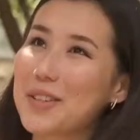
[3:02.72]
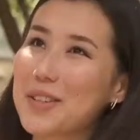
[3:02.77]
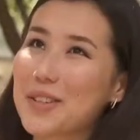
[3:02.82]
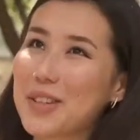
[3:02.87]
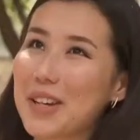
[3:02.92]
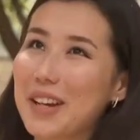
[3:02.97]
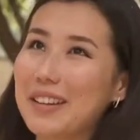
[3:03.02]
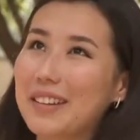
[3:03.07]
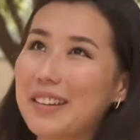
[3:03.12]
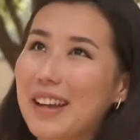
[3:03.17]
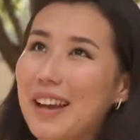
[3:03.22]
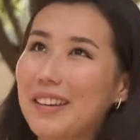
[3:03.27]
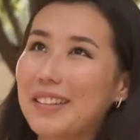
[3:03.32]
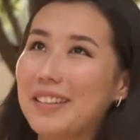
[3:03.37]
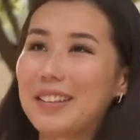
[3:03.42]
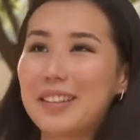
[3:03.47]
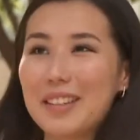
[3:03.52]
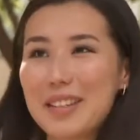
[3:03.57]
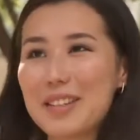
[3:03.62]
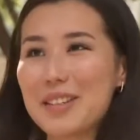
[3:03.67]
to say that
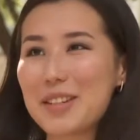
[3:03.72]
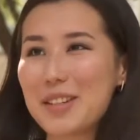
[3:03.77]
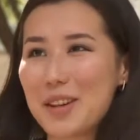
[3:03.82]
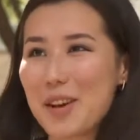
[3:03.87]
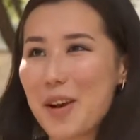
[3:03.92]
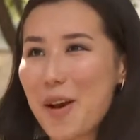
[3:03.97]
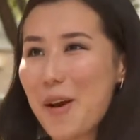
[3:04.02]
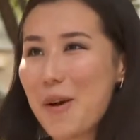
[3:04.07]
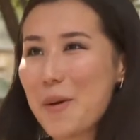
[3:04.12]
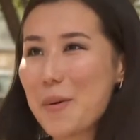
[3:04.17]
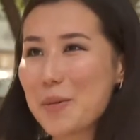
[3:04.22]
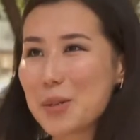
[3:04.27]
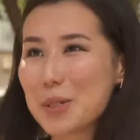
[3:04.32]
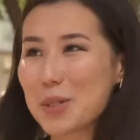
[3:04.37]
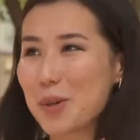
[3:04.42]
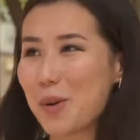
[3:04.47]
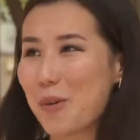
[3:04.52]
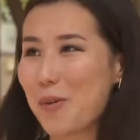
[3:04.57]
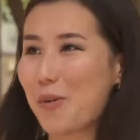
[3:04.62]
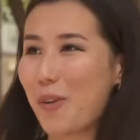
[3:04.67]
this year
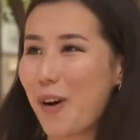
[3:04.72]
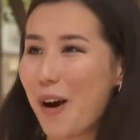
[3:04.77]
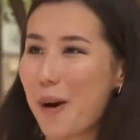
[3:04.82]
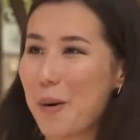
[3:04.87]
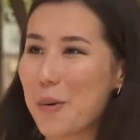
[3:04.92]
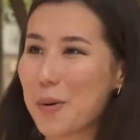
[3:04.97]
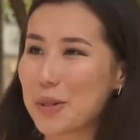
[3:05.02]
so far